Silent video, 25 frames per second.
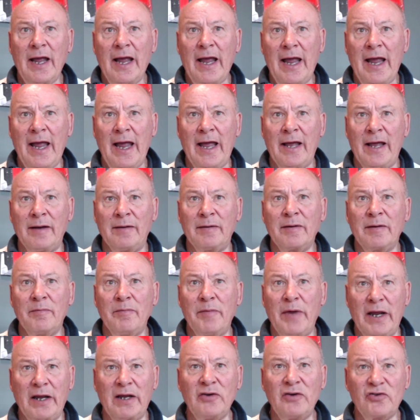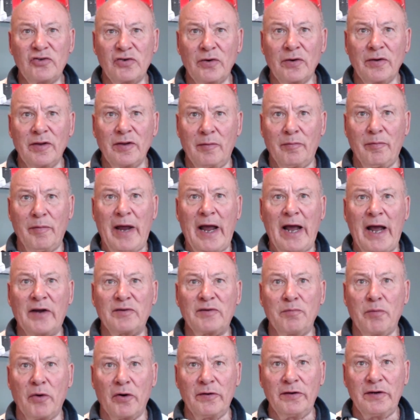and making sure that Max
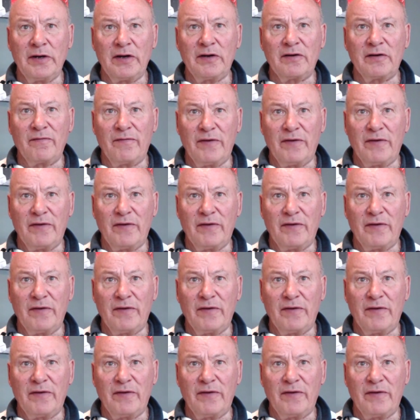Bernier's